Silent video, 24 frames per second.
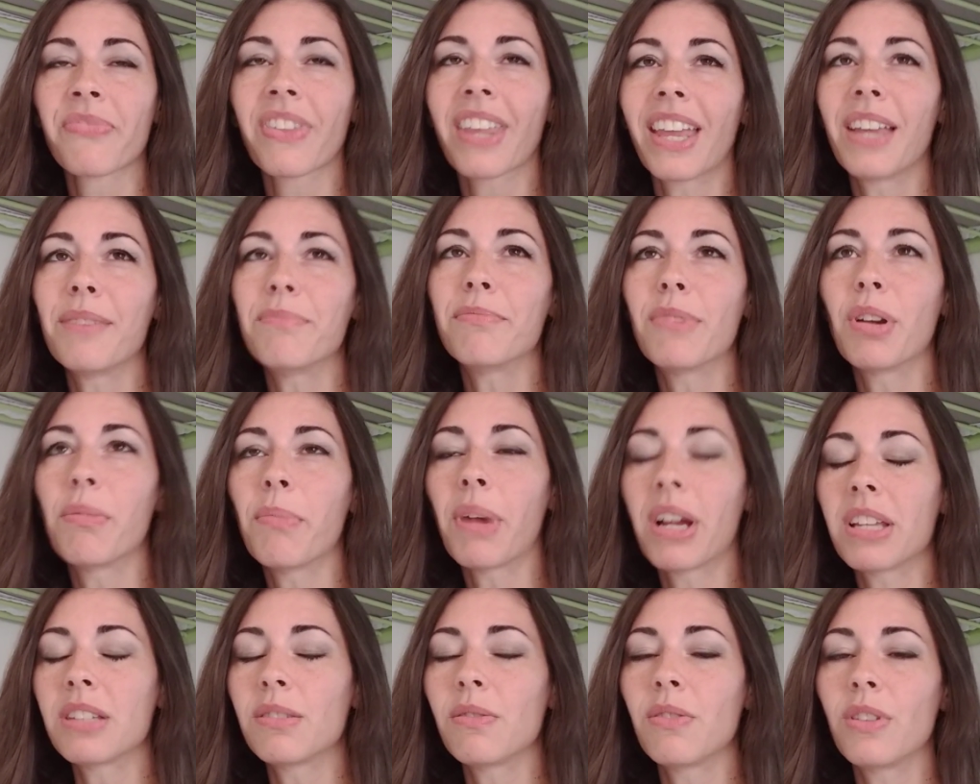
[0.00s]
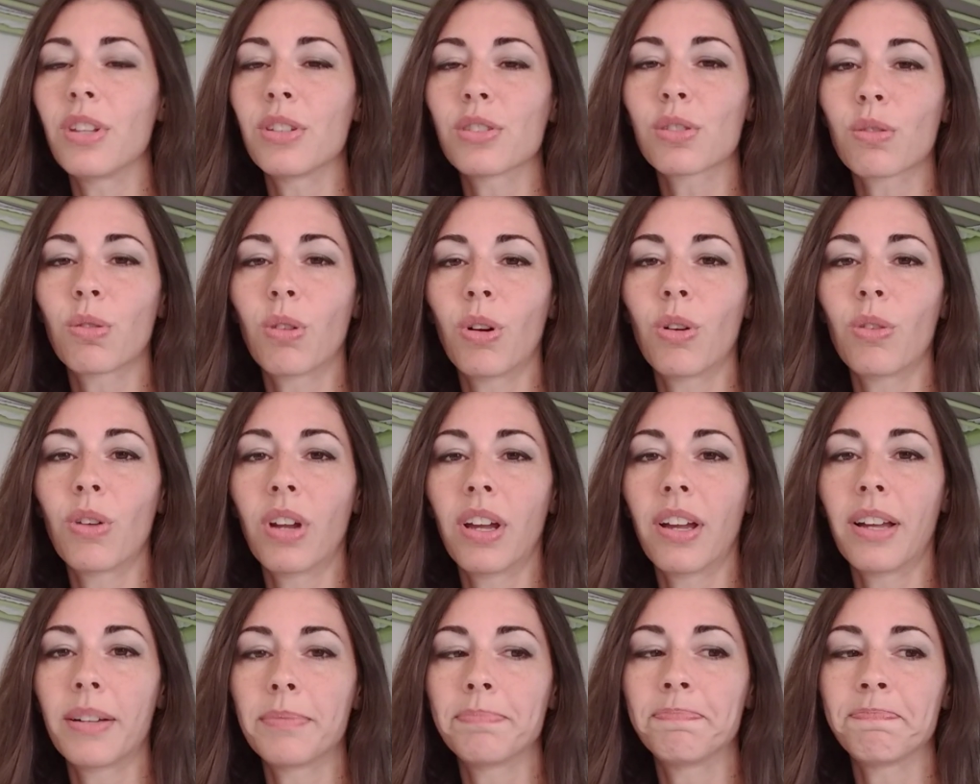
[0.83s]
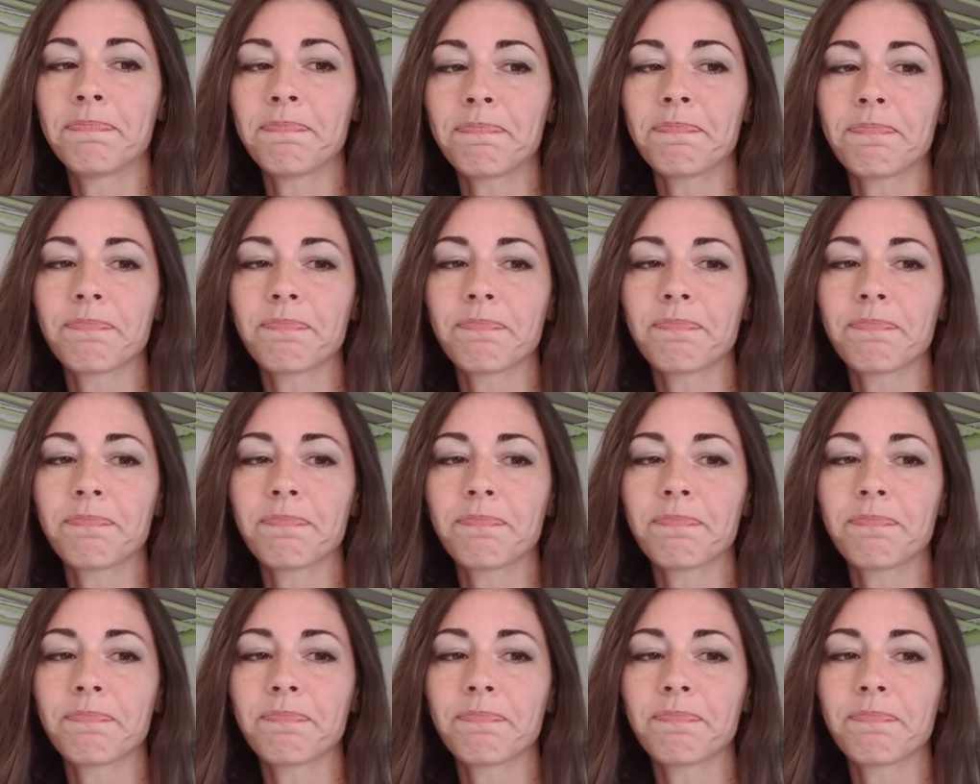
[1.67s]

It reminds me of this quote, um,